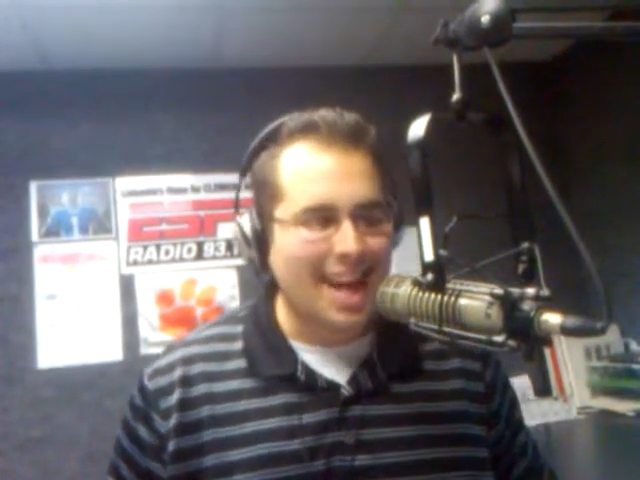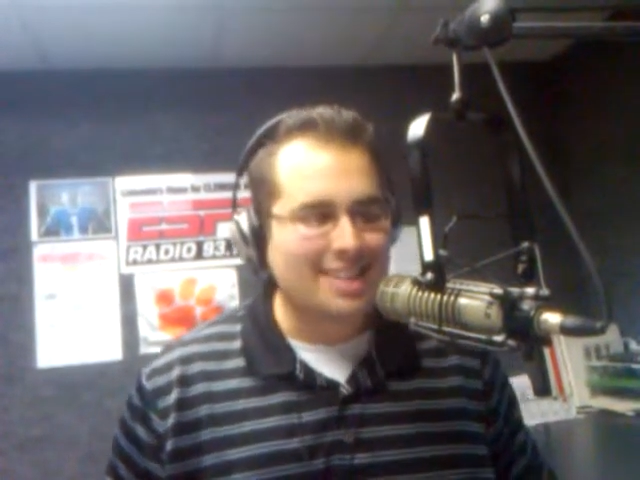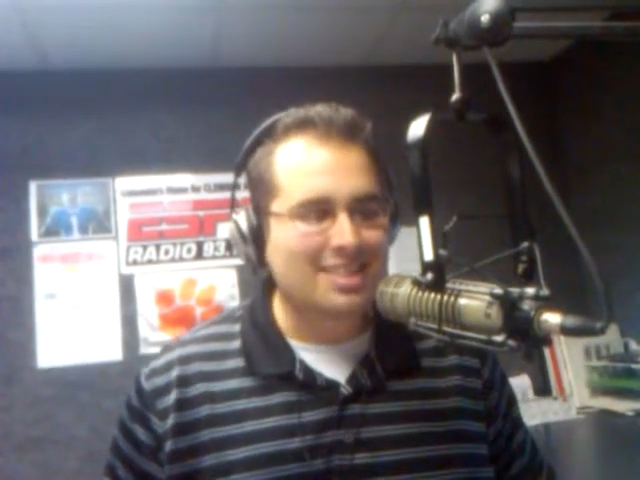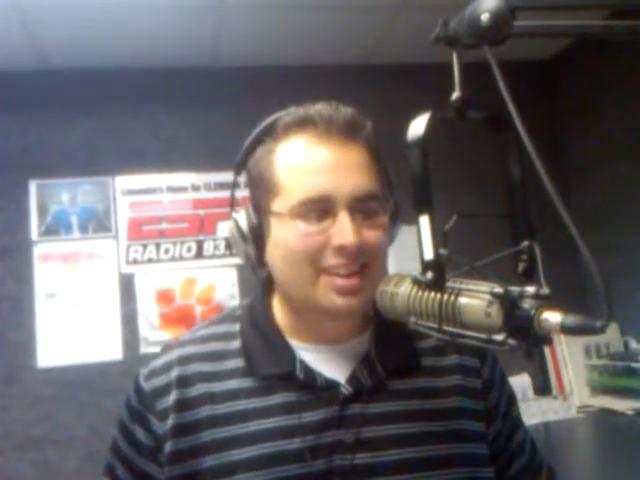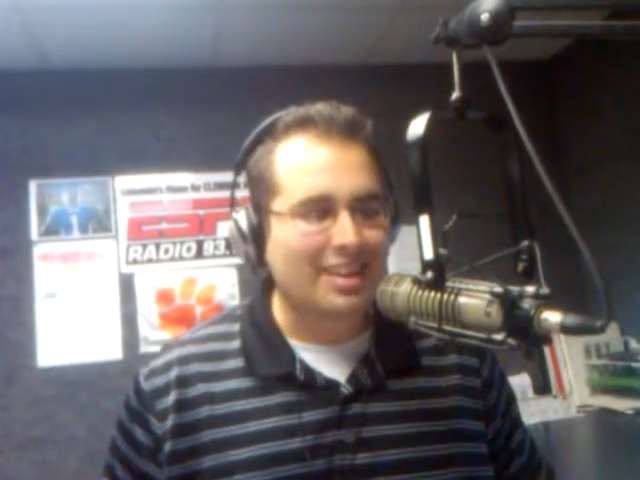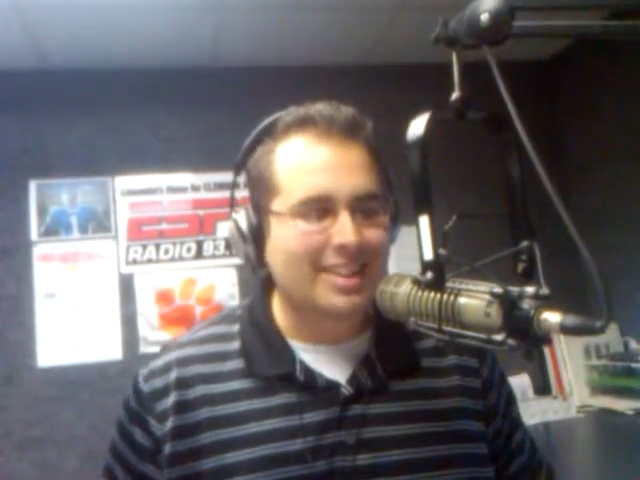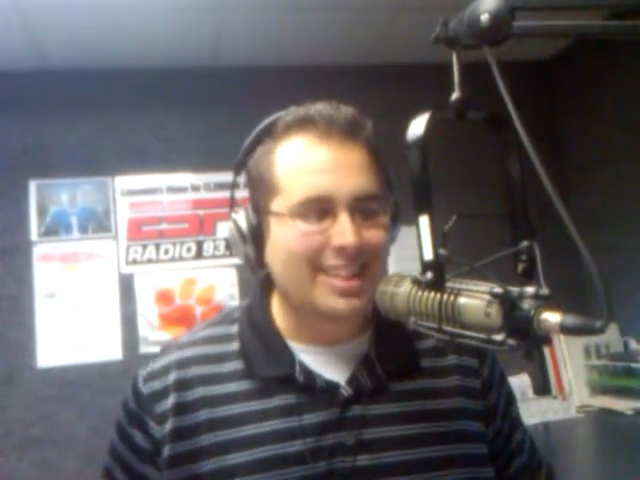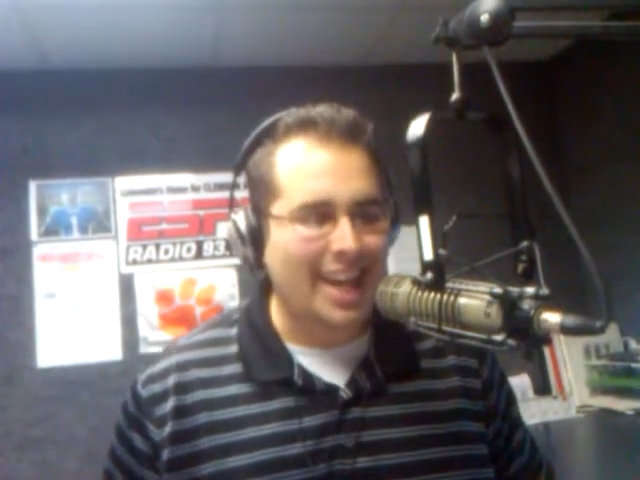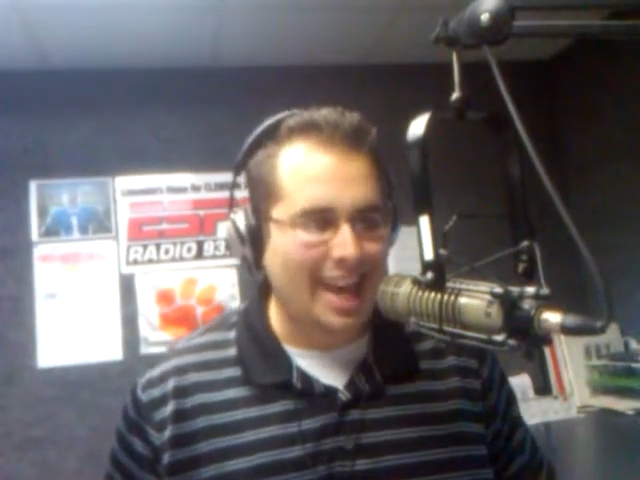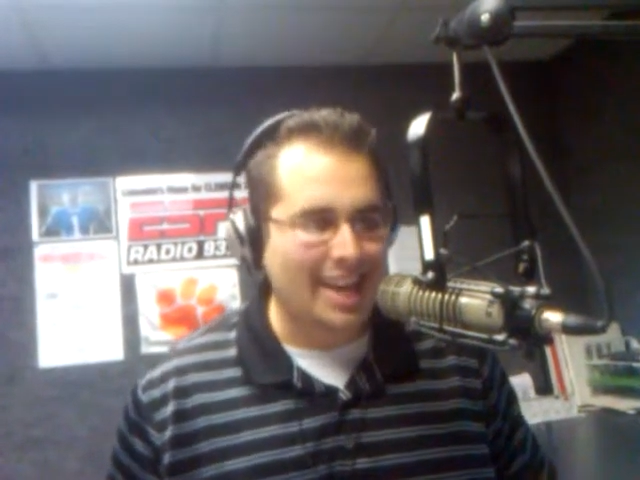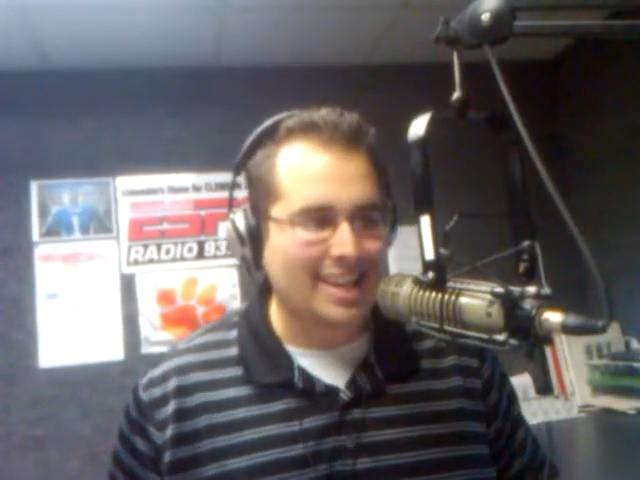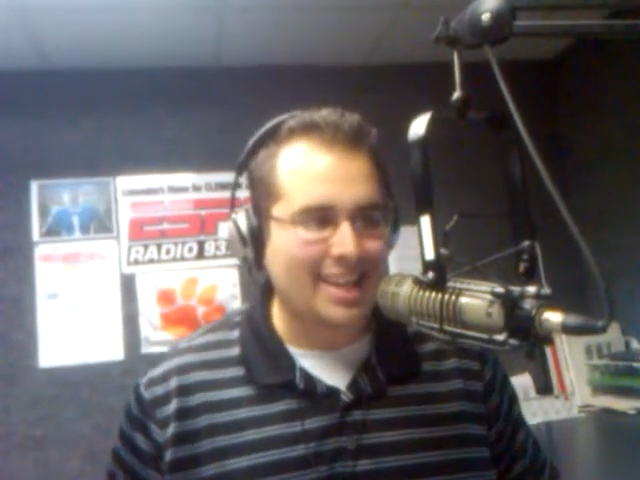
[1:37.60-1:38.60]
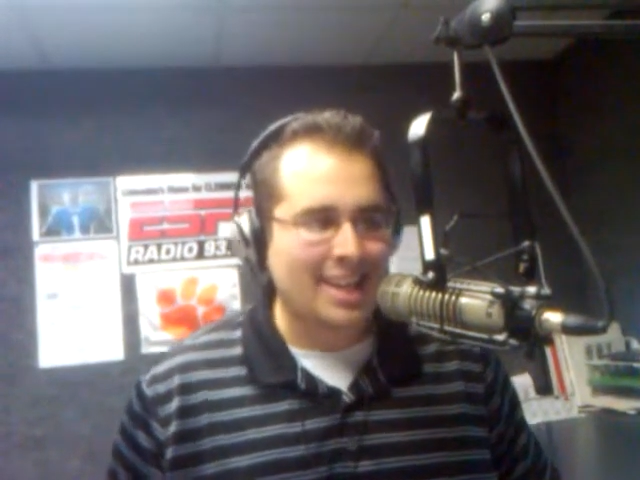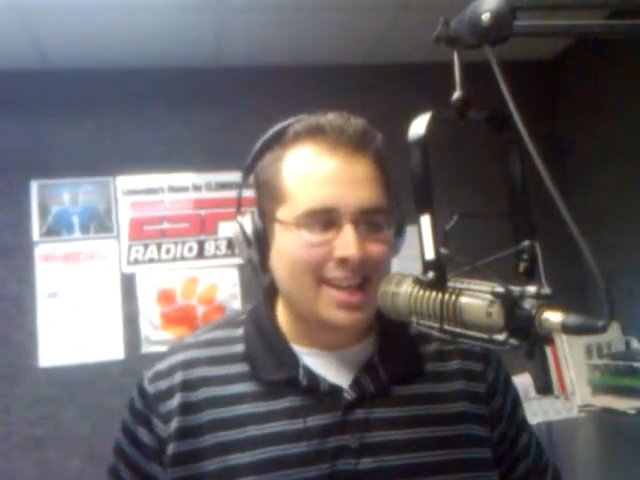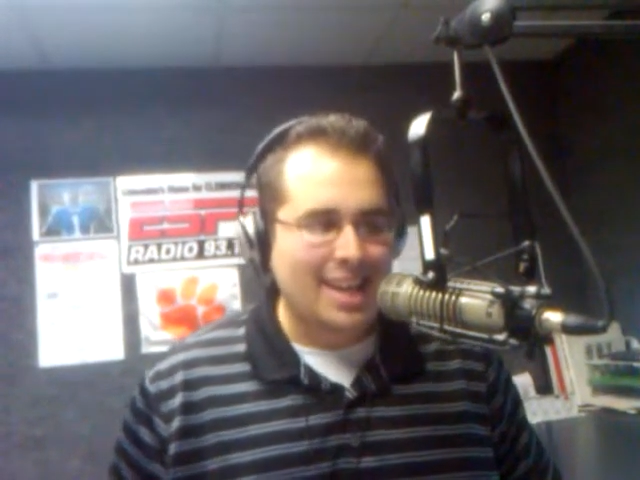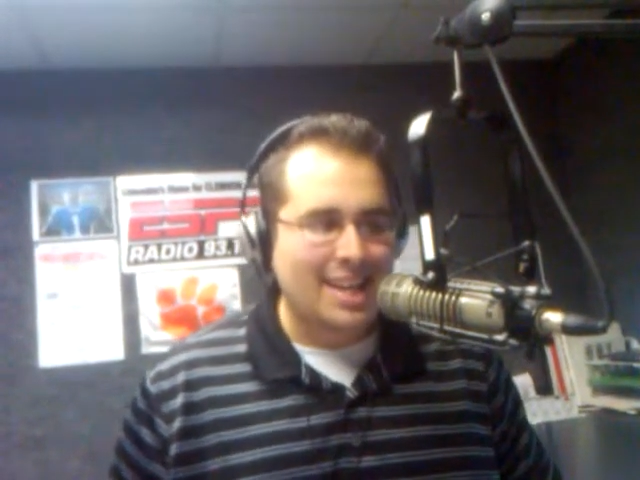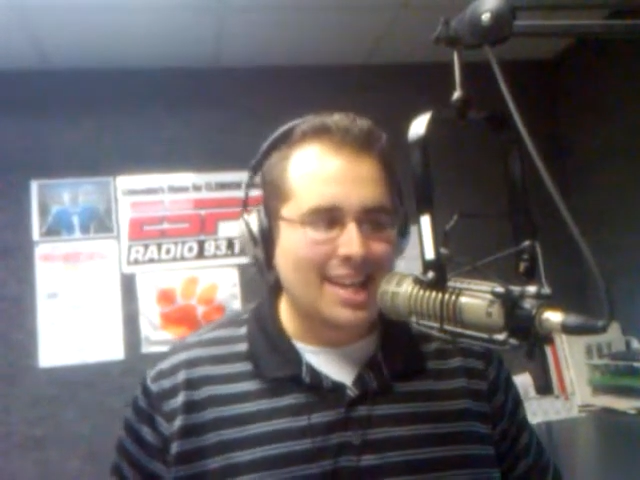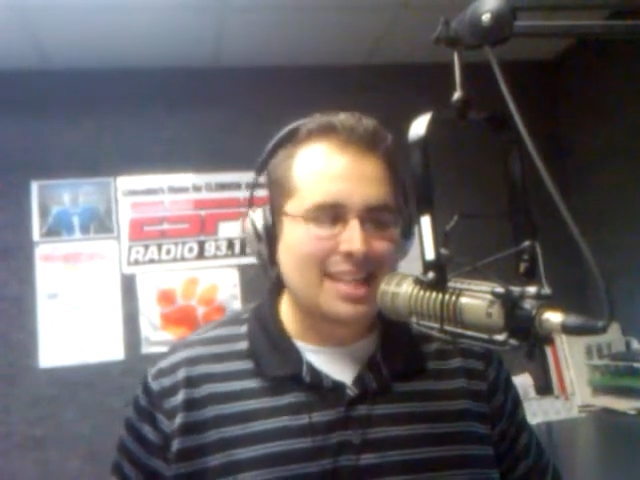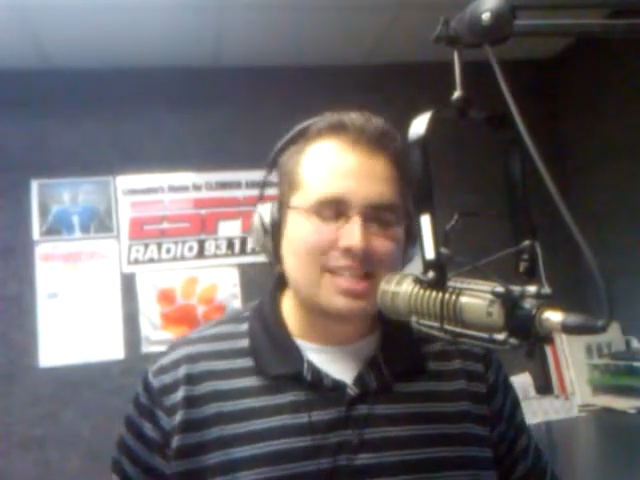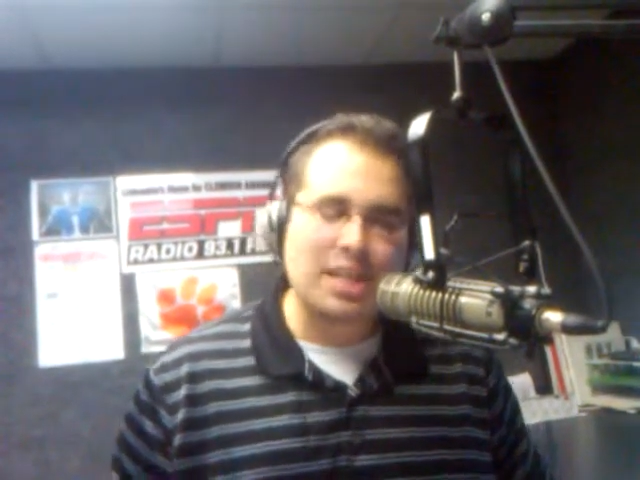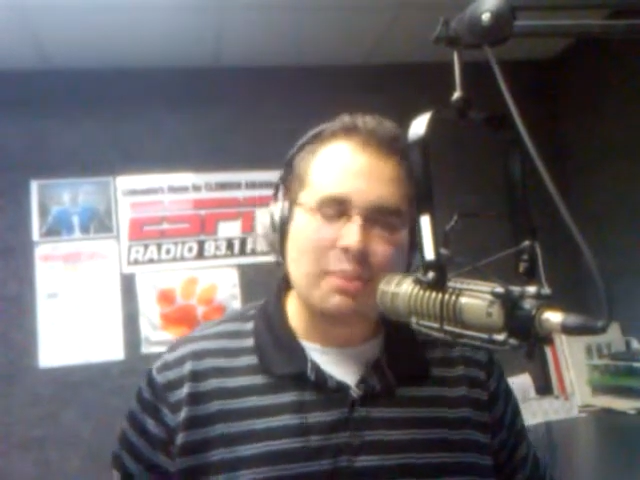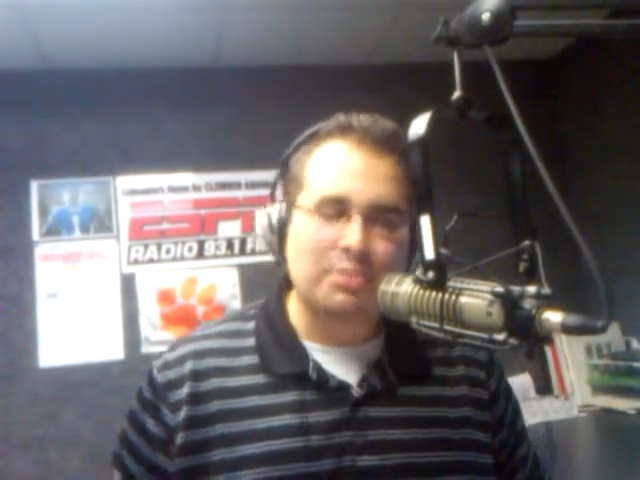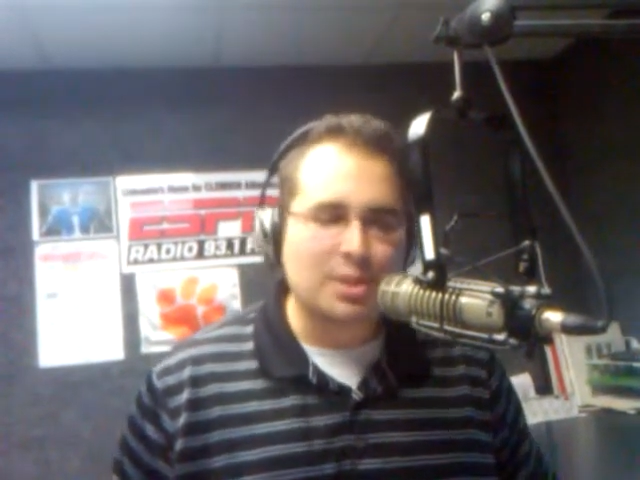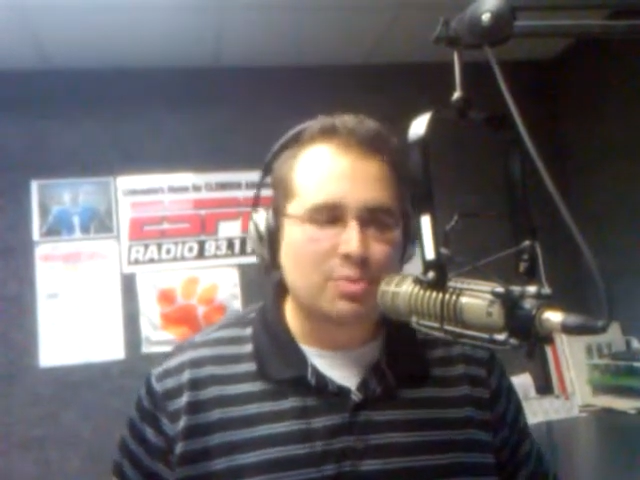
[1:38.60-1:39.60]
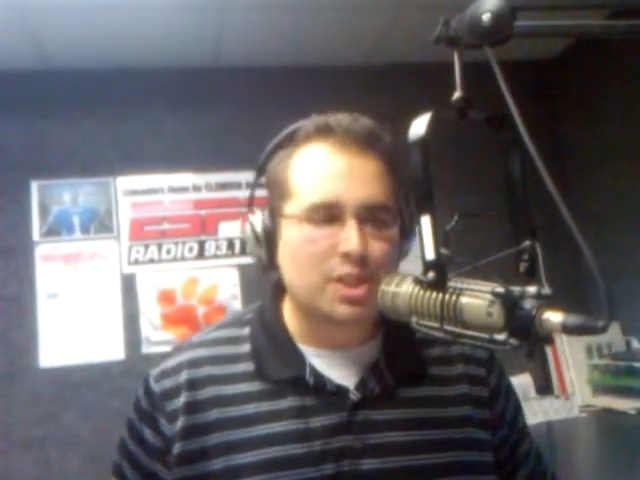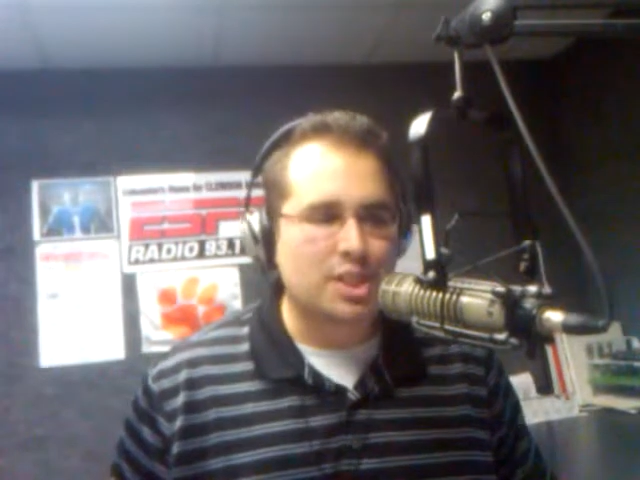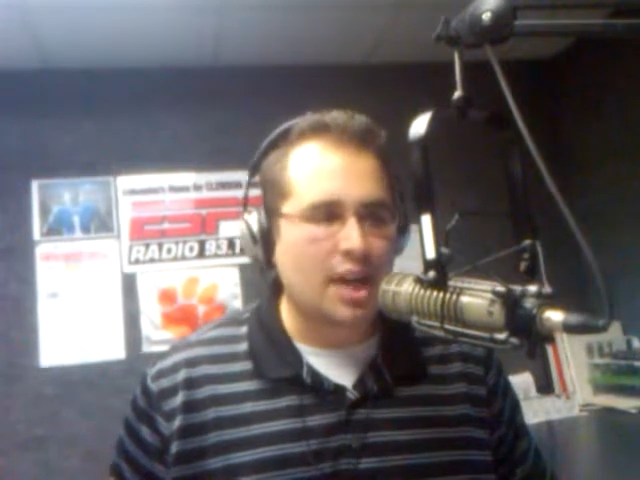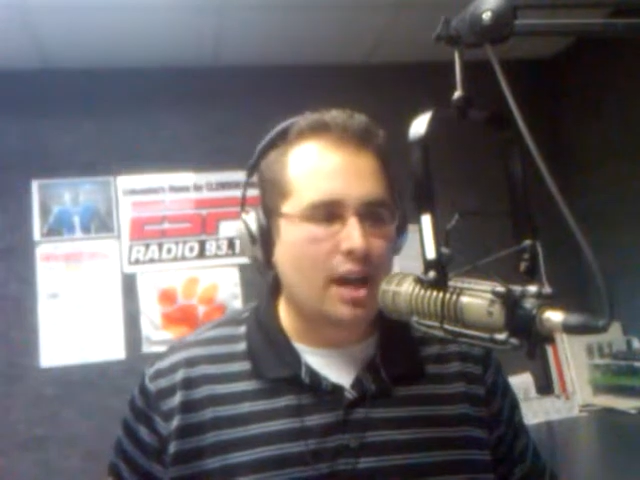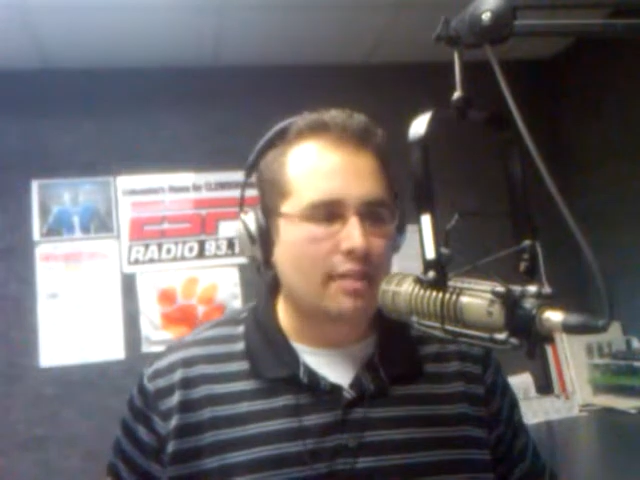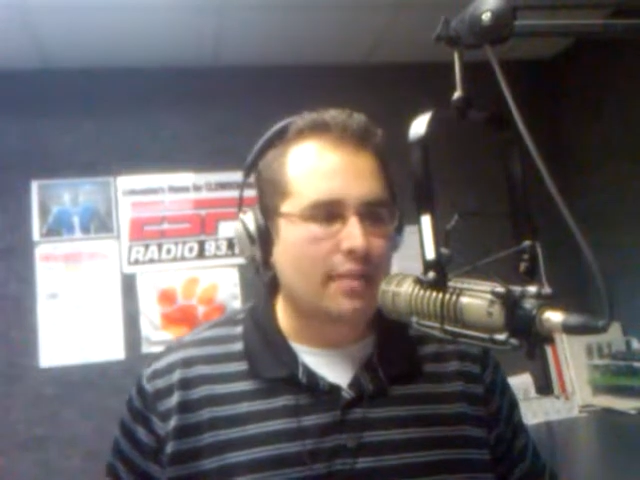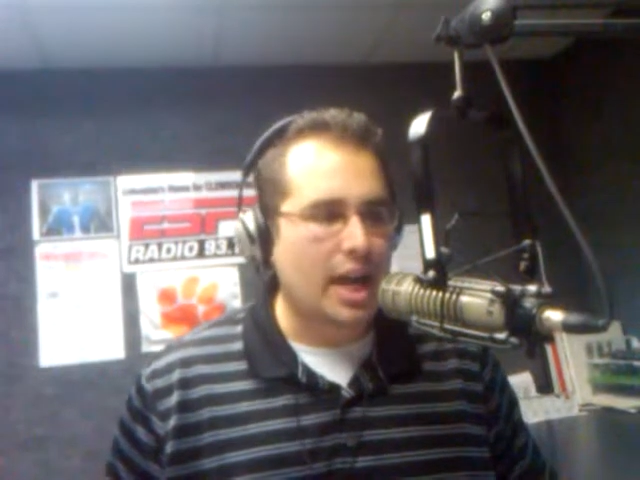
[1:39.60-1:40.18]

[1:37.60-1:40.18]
That's uncanny. Next up, this was tough.